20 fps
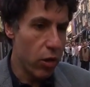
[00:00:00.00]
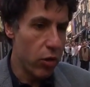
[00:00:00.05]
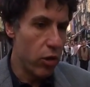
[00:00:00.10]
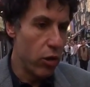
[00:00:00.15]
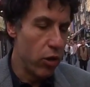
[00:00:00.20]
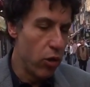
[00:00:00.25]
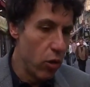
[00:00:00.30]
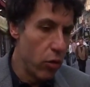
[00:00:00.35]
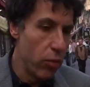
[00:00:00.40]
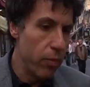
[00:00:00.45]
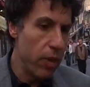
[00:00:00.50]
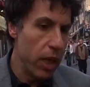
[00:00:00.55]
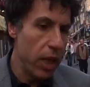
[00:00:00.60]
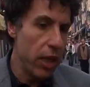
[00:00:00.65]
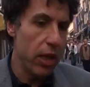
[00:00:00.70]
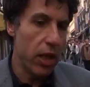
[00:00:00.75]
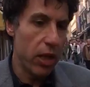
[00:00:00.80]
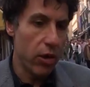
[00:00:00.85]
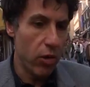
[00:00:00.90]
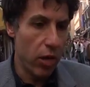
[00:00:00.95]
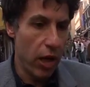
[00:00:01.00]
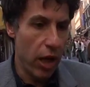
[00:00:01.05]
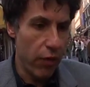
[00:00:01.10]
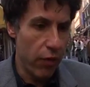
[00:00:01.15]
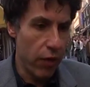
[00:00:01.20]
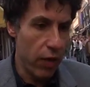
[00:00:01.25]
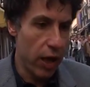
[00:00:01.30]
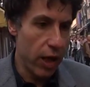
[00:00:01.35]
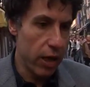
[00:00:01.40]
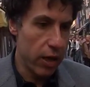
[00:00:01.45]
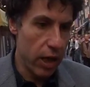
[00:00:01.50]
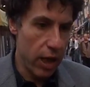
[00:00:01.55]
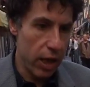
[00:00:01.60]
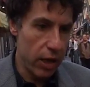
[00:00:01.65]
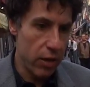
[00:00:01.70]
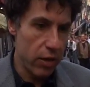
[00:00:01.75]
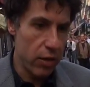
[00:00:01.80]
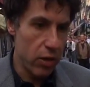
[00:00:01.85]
on the new media to have like that.